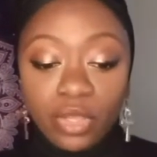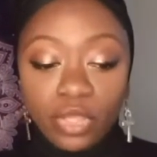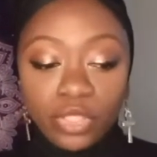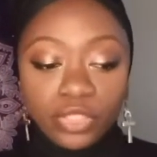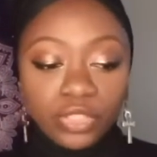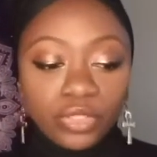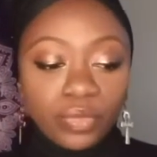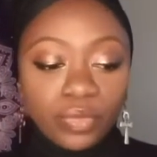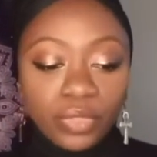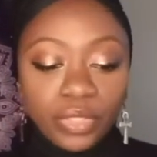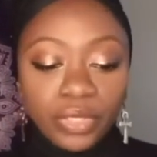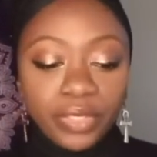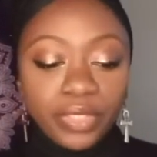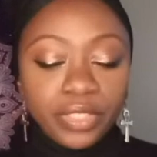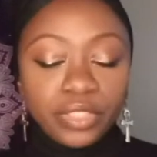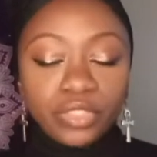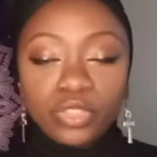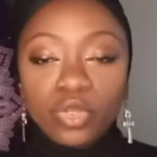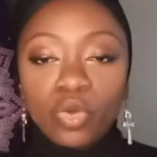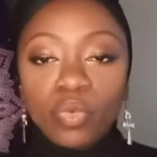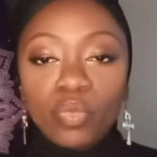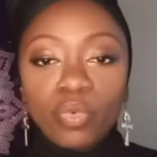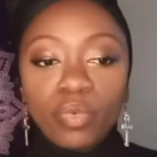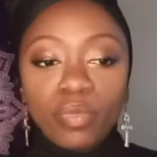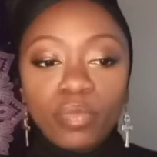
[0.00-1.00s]
So there is
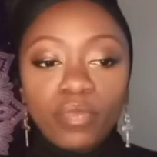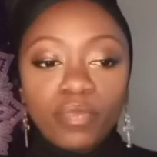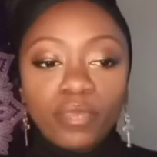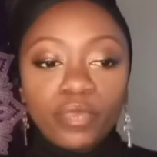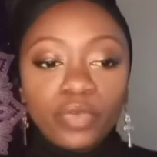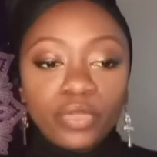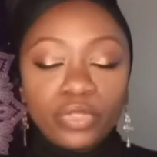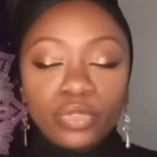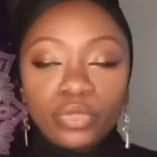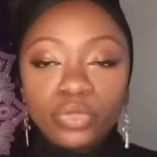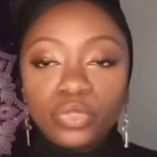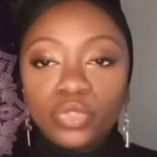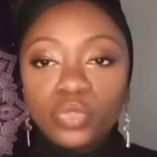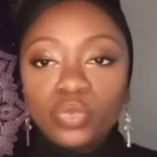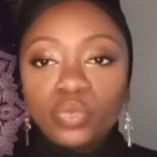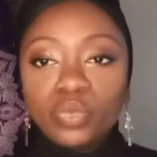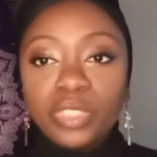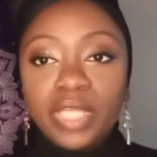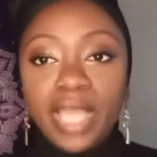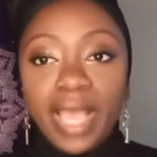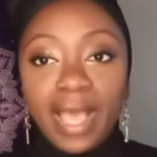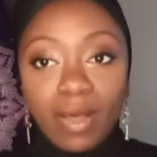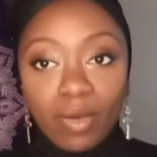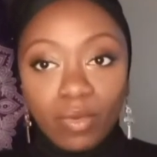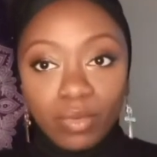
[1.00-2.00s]
no room for you to
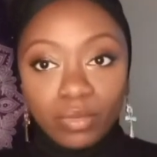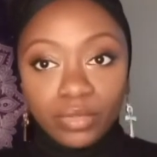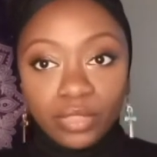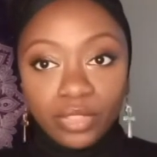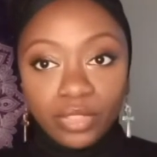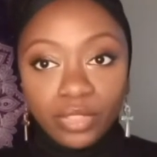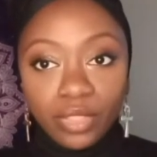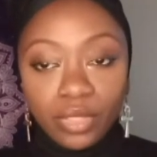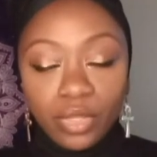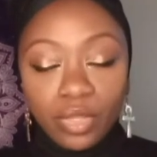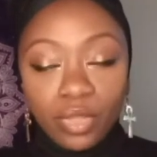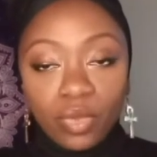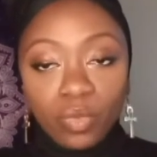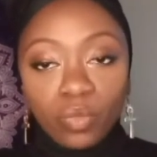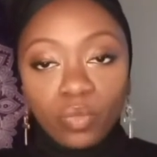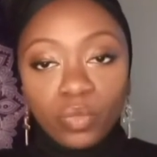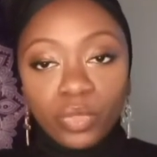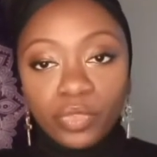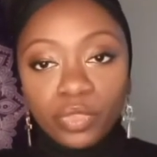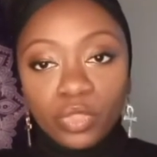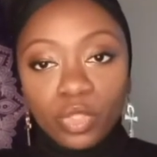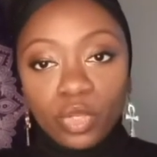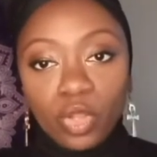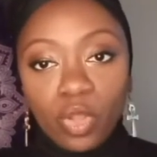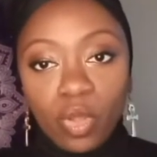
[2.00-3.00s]
doubt
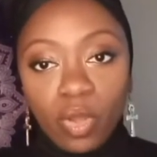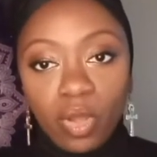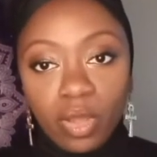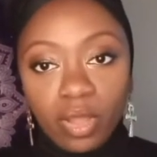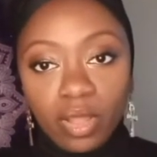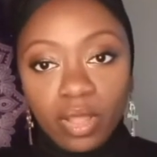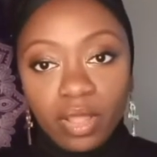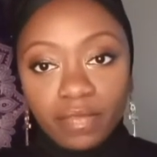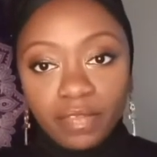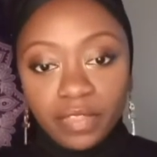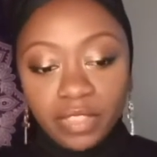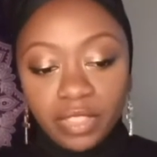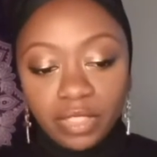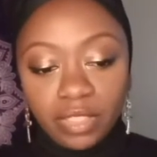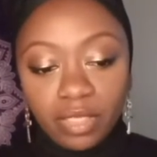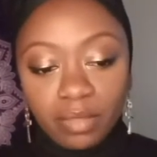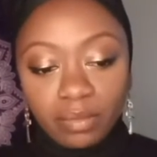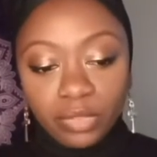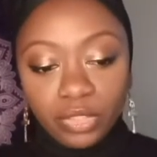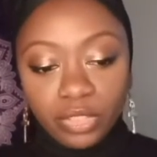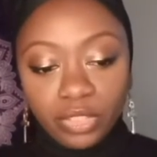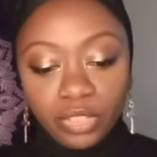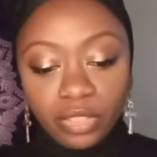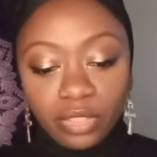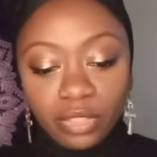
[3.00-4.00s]
with the law of
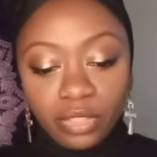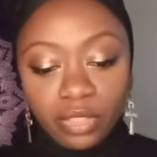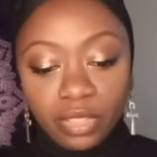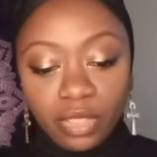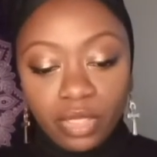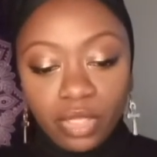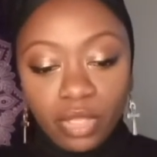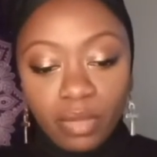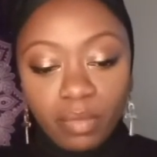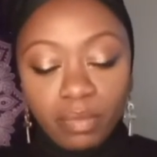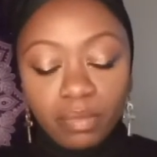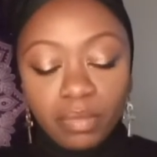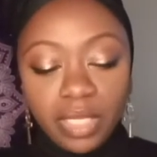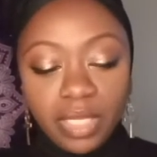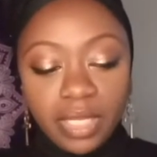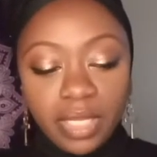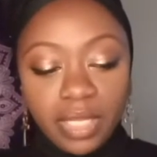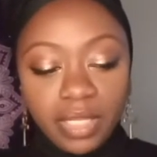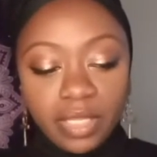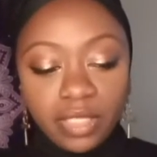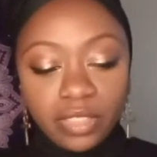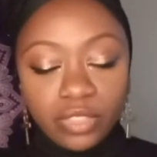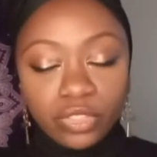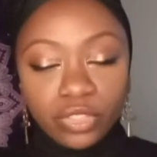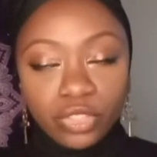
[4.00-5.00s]
assumption,
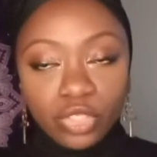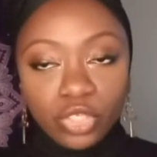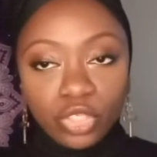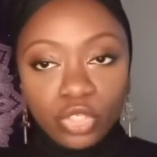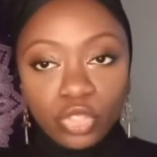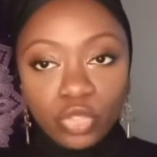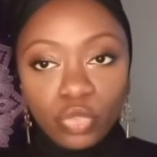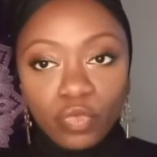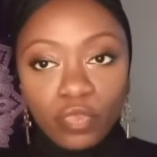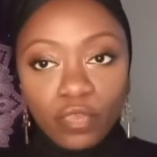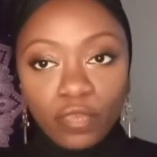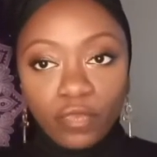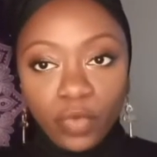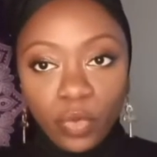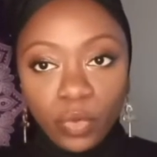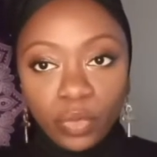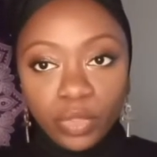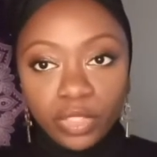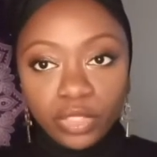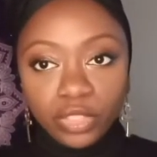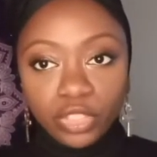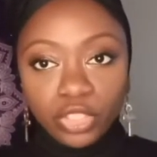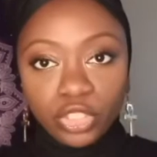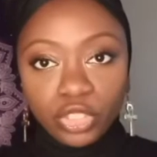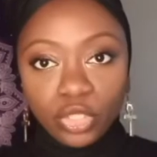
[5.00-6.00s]
because you
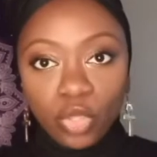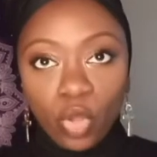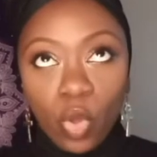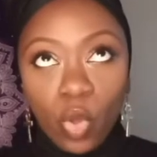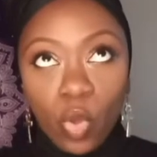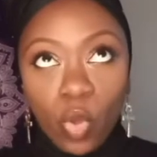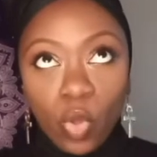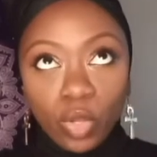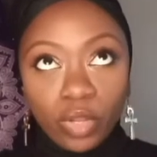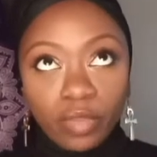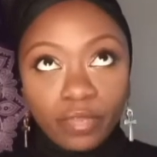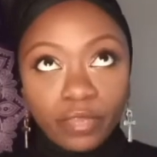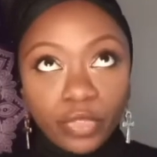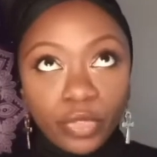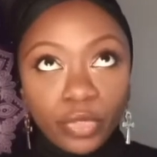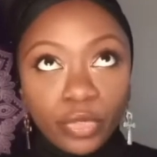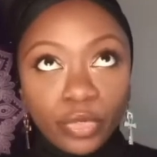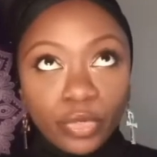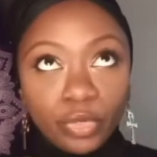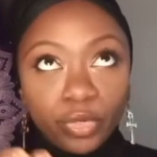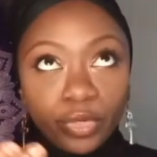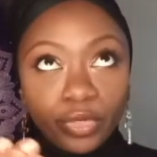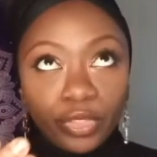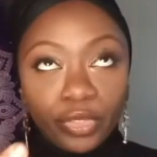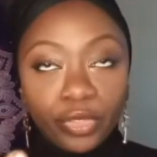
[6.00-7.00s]
focus all of
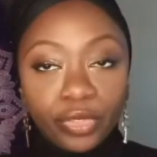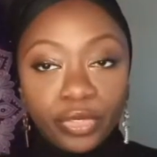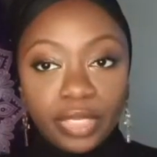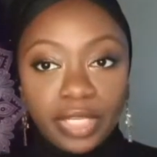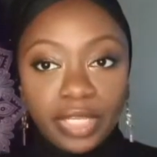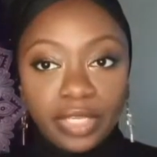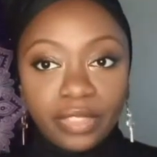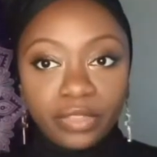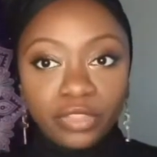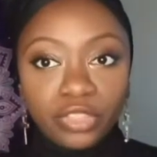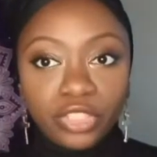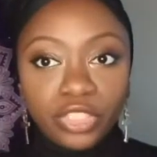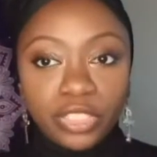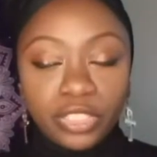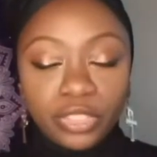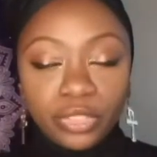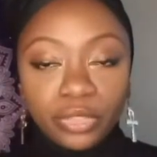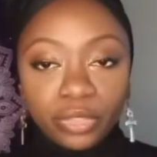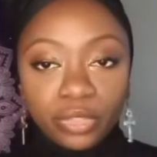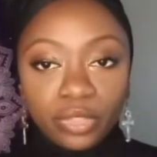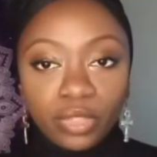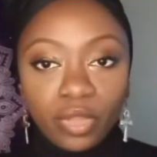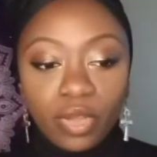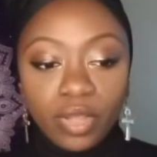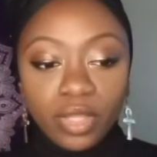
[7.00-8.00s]
your energy,
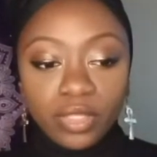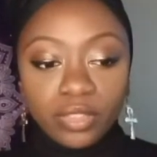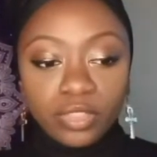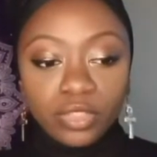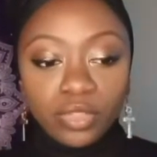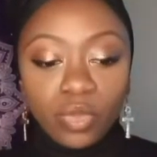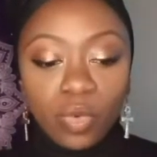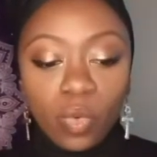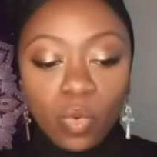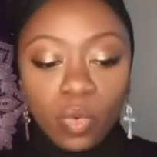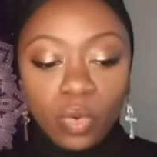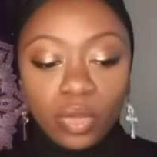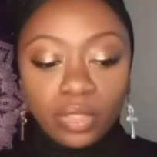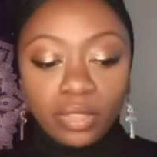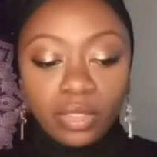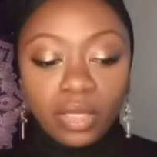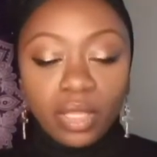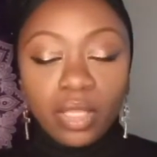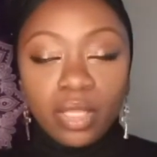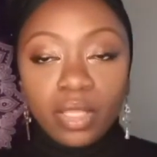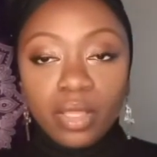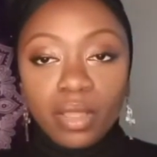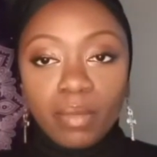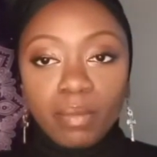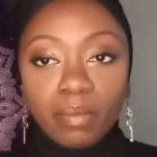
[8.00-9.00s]
your thoughts
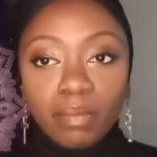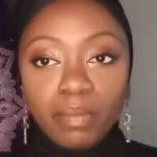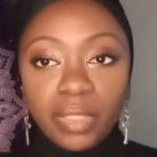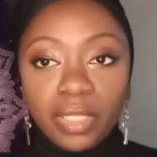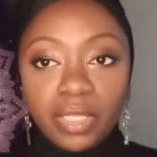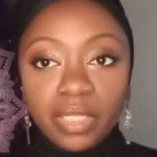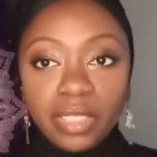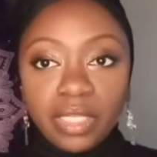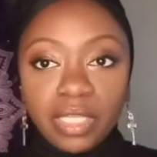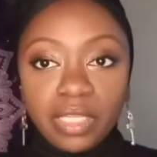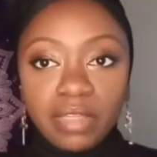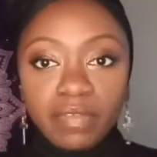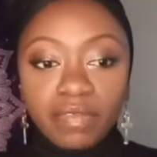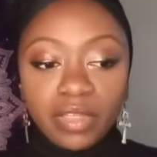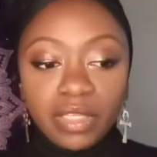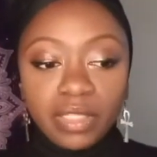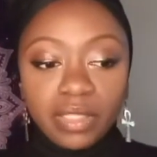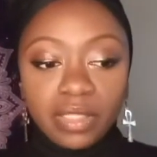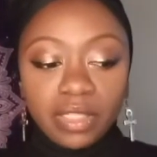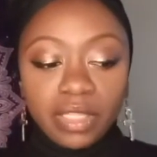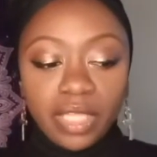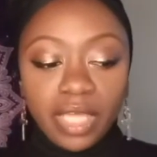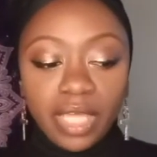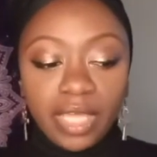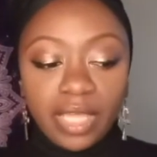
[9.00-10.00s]
on
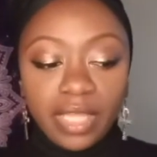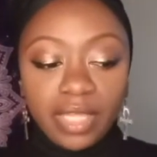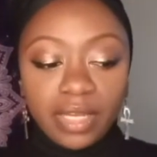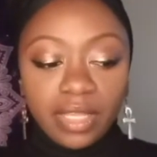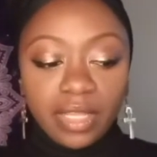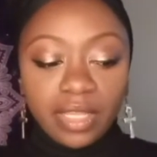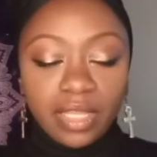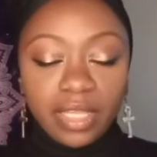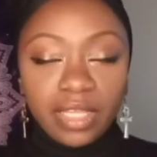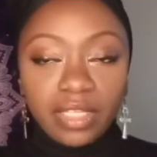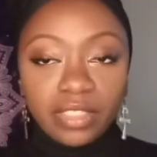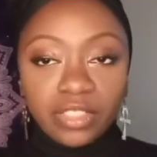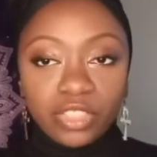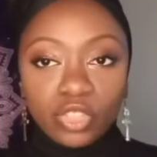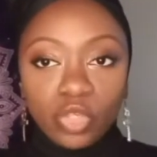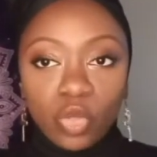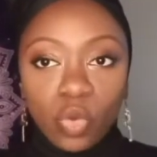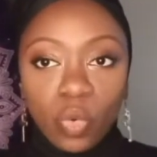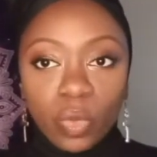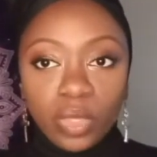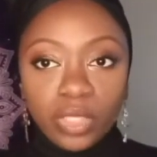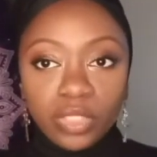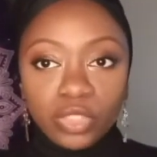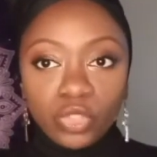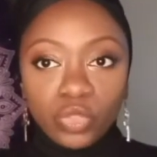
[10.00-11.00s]
believing that it's
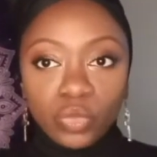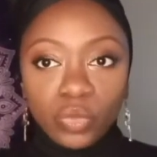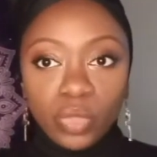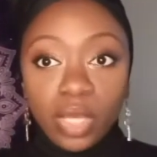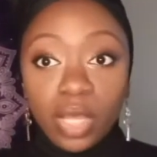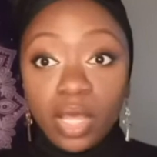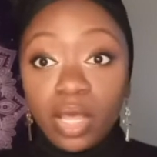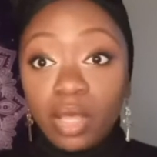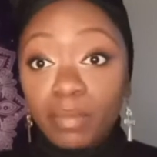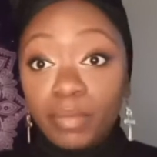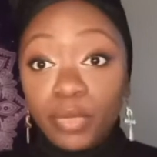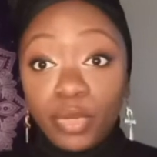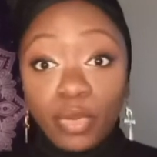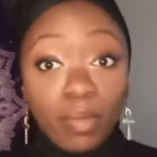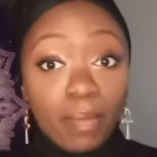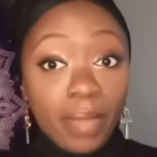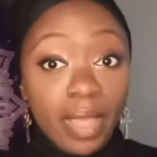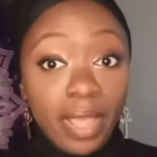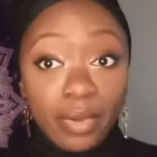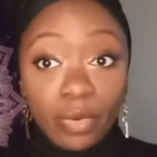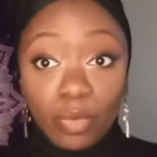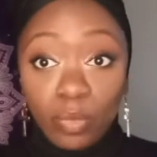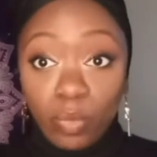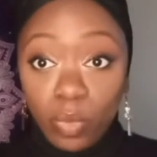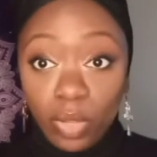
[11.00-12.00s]
going to come no
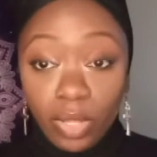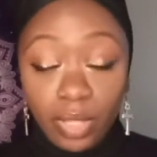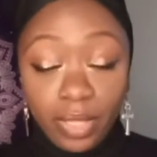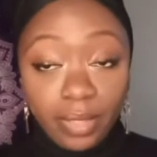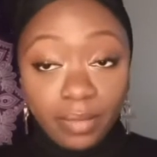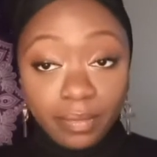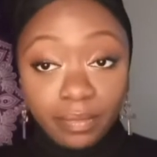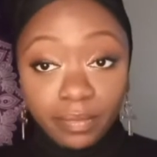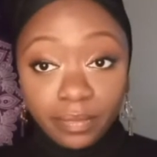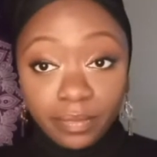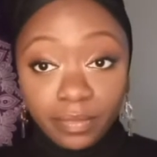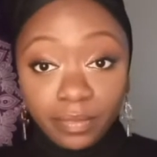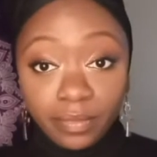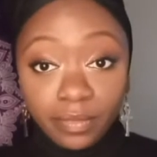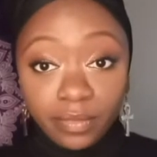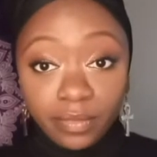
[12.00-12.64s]
matter what.